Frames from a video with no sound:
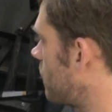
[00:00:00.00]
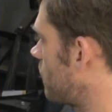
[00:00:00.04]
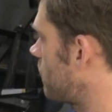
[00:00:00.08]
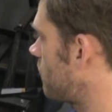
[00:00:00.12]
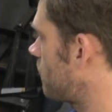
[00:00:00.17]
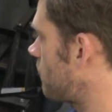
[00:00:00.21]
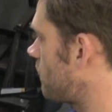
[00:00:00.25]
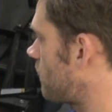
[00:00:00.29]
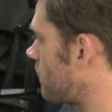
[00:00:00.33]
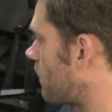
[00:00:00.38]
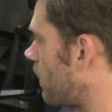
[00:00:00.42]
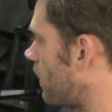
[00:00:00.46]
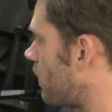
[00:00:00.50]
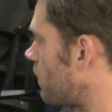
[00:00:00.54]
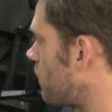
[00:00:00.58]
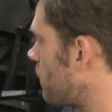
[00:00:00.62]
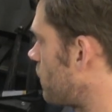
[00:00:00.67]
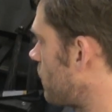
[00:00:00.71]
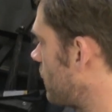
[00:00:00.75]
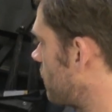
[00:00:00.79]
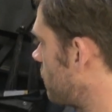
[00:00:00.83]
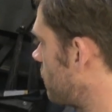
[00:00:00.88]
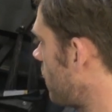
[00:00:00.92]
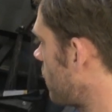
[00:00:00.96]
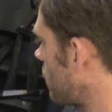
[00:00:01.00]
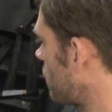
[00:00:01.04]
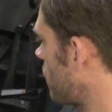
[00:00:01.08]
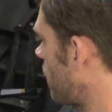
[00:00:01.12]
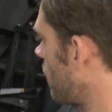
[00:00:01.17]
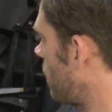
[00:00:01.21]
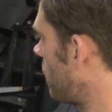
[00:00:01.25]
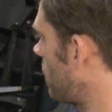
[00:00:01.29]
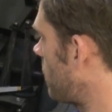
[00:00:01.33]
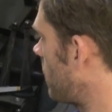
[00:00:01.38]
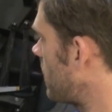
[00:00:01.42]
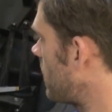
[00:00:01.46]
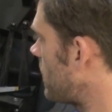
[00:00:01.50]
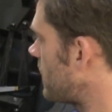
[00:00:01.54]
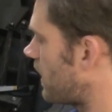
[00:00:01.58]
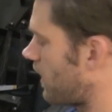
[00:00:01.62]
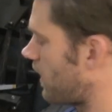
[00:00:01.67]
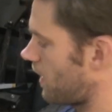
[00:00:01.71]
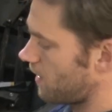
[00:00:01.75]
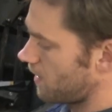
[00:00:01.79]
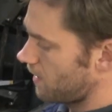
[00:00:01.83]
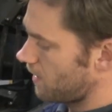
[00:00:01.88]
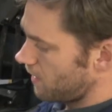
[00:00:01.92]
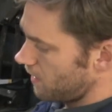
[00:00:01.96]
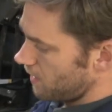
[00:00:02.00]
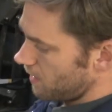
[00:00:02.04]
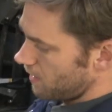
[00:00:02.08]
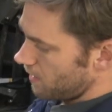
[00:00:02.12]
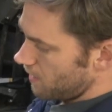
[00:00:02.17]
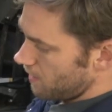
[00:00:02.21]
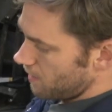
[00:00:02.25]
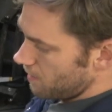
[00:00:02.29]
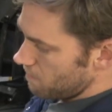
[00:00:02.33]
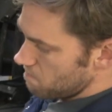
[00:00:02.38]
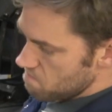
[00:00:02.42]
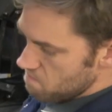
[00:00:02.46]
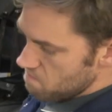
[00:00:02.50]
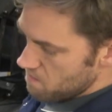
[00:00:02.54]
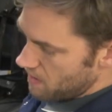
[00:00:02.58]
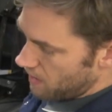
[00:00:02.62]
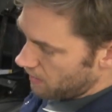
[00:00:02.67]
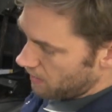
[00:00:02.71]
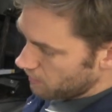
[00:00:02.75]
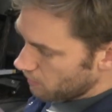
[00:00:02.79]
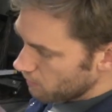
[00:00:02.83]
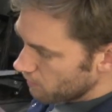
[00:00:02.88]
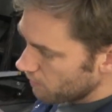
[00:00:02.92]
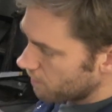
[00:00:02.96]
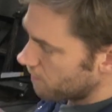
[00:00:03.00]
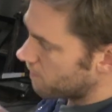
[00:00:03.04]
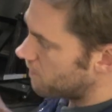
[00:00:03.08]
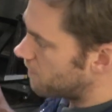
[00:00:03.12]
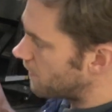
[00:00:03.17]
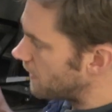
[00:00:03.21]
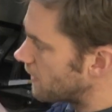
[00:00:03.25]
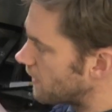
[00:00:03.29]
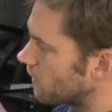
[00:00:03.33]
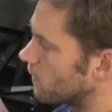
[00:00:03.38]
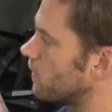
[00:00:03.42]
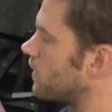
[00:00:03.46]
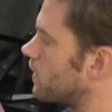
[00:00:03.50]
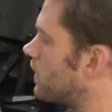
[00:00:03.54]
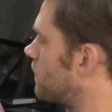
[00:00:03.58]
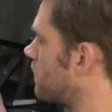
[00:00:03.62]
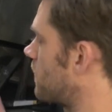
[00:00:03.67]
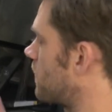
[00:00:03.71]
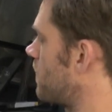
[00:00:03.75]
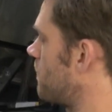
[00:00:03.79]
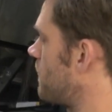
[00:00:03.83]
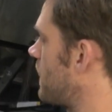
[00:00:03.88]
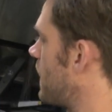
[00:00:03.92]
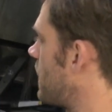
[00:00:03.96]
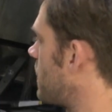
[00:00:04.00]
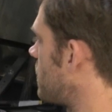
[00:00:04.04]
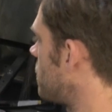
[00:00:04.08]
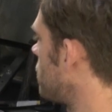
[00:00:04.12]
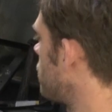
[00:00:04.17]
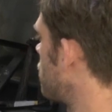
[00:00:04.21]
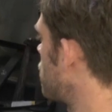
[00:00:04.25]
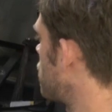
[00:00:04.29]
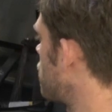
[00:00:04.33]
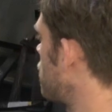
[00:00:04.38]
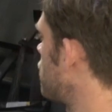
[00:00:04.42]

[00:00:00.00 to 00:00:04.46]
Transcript: So there's not going to be, I don't feel there's going to be any